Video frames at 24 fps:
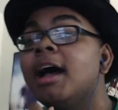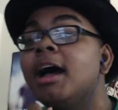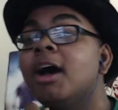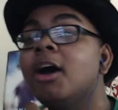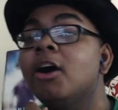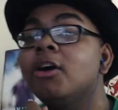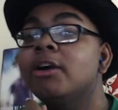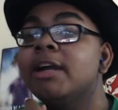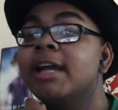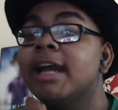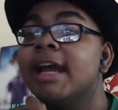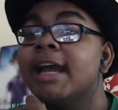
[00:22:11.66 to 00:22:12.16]

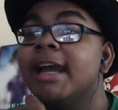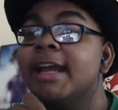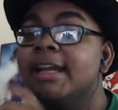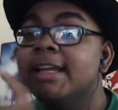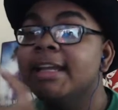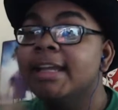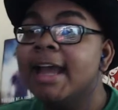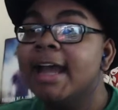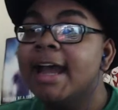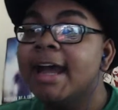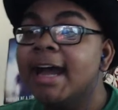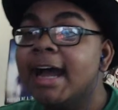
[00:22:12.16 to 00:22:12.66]
Okay,
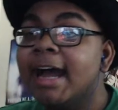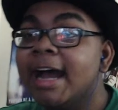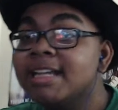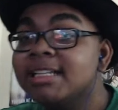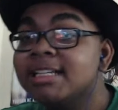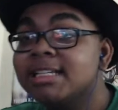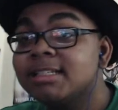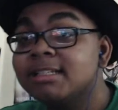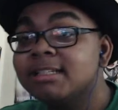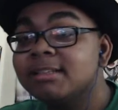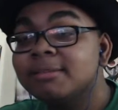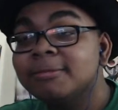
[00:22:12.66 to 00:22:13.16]
yeah,
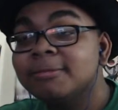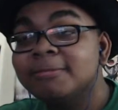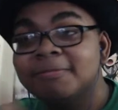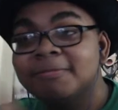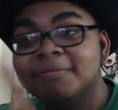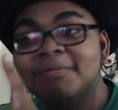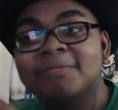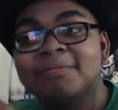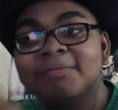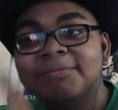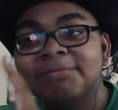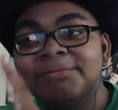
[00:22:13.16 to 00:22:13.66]

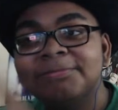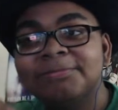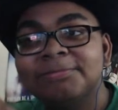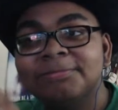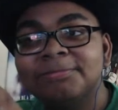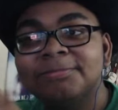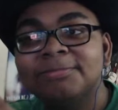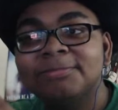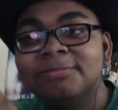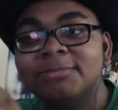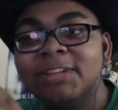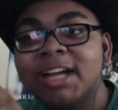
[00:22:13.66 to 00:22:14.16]

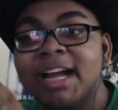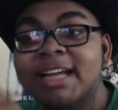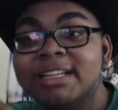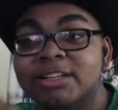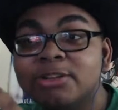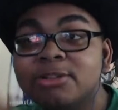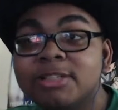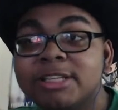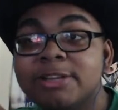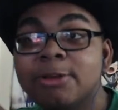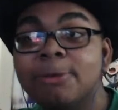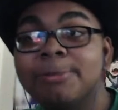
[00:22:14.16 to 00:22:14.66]
I
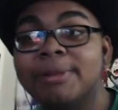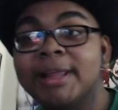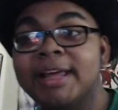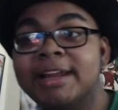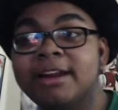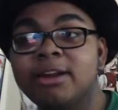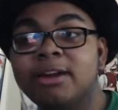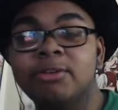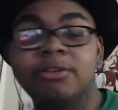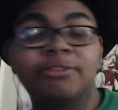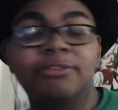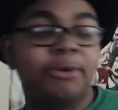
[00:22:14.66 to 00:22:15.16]
do still plan
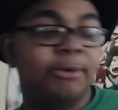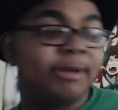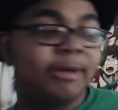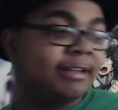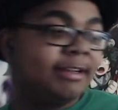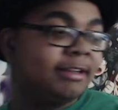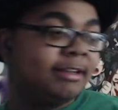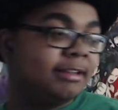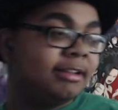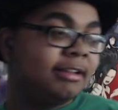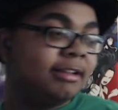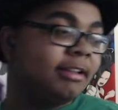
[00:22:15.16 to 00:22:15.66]
on
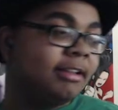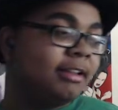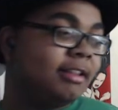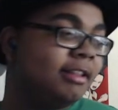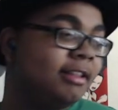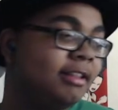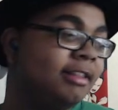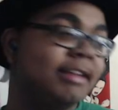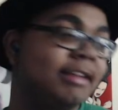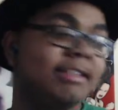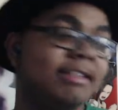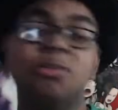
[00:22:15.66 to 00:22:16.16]
reviewing
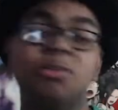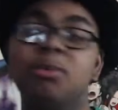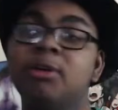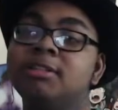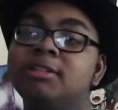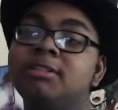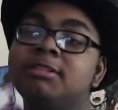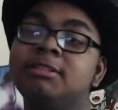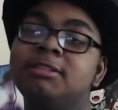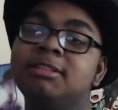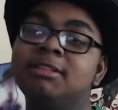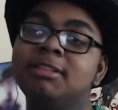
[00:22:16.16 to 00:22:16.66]
this one.